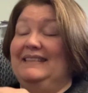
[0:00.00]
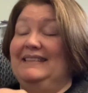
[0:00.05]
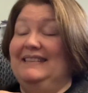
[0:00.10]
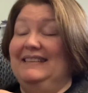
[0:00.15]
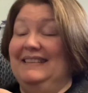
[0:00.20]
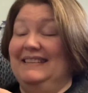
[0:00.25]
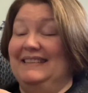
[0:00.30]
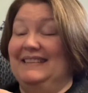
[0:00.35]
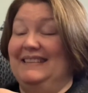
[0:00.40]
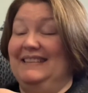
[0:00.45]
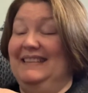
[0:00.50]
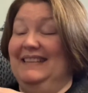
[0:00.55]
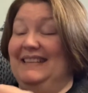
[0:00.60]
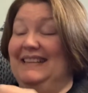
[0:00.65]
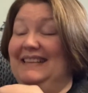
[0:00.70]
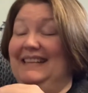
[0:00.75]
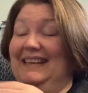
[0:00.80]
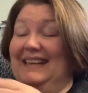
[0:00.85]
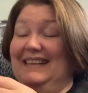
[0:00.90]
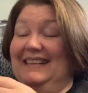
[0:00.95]

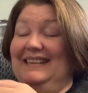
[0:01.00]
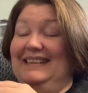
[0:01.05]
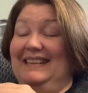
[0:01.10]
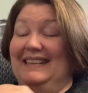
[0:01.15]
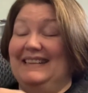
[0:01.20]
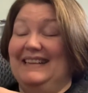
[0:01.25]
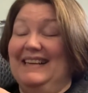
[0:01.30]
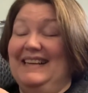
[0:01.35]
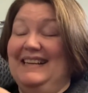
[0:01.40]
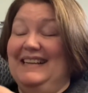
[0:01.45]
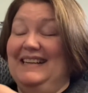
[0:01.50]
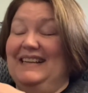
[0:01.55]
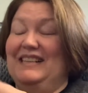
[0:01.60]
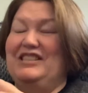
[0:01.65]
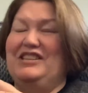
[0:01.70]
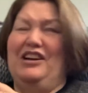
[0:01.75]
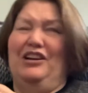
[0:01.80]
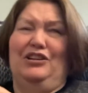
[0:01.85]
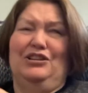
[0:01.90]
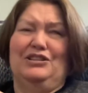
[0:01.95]
because
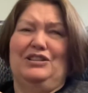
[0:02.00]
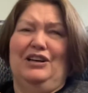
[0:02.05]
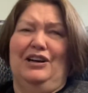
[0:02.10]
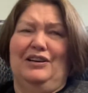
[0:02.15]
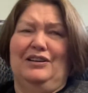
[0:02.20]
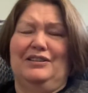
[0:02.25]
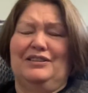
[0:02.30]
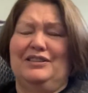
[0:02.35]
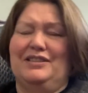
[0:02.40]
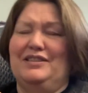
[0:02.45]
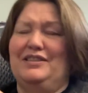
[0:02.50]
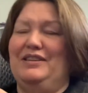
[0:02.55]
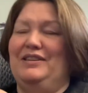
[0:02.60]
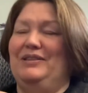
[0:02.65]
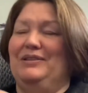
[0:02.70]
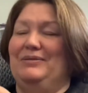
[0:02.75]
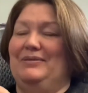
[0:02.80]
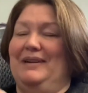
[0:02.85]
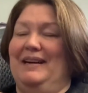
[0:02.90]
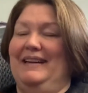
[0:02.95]
y'all are talkers
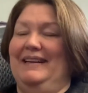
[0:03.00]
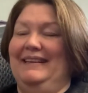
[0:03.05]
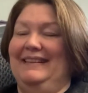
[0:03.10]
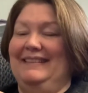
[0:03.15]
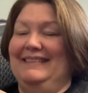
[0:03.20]
too, right?